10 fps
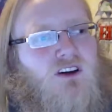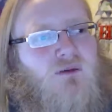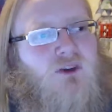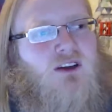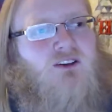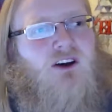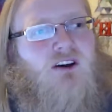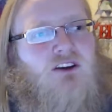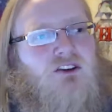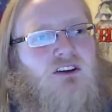being Sokka,
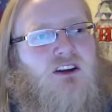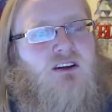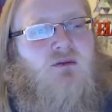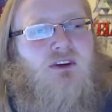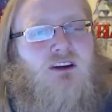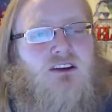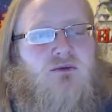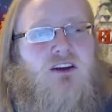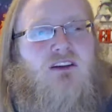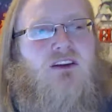he's
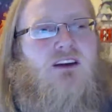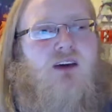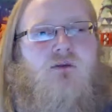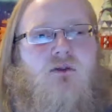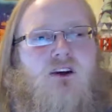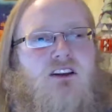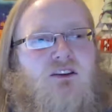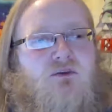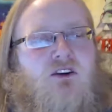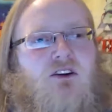immediately enamored by these
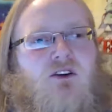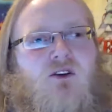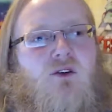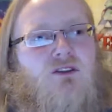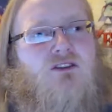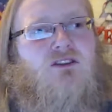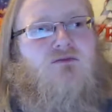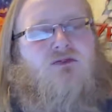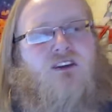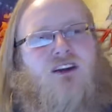pretty girls.
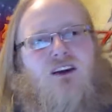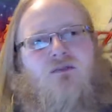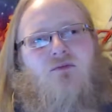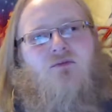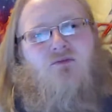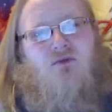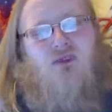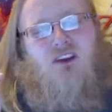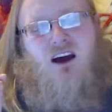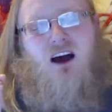
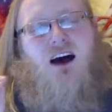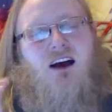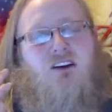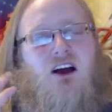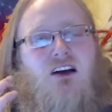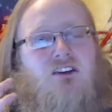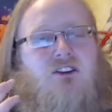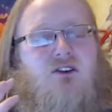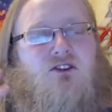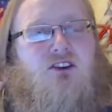I
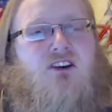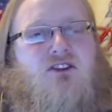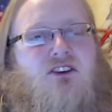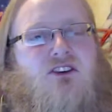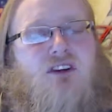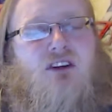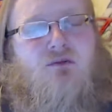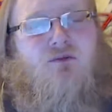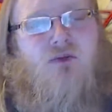still seriously, like, I